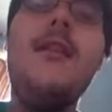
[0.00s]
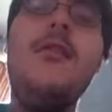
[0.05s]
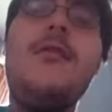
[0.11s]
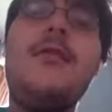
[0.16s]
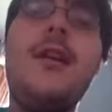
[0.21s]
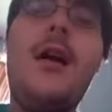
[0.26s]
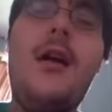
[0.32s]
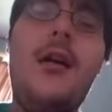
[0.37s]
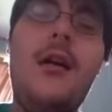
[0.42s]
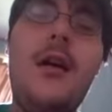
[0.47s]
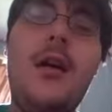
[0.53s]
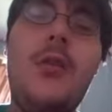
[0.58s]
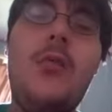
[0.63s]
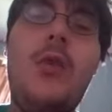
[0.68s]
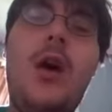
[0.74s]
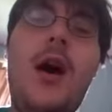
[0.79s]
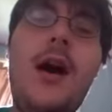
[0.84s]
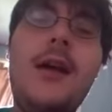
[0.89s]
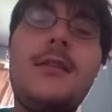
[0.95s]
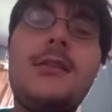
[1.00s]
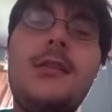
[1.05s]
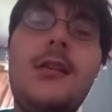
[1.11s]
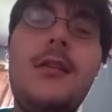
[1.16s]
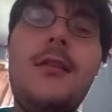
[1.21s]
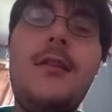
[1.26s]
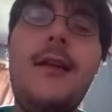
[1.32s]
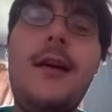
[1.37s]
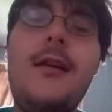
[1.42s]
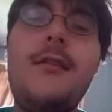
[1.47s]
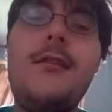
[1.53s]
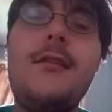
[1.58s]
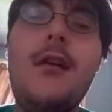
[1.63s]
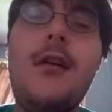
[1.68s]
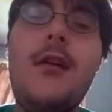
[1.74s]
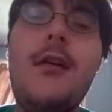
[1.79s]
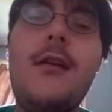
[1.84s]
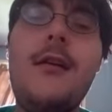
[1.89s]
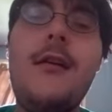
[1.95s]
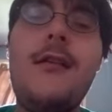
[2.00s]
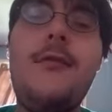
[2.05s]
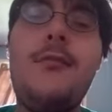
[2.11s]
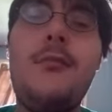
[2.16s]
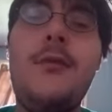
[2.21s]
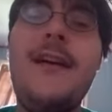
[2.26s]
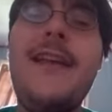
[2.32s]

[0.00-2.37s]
saw her walk through those doors